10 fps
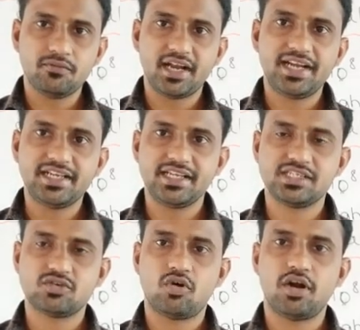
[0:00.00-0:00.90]
light
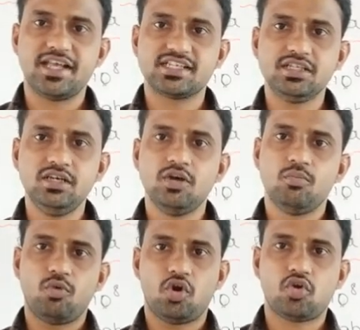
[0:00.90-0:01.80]
is called as a
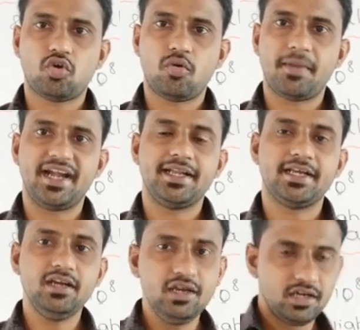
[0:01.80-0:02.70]

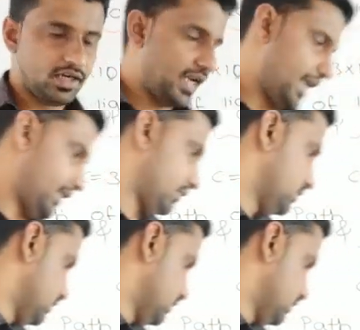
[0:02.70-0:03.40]
monochromatic light.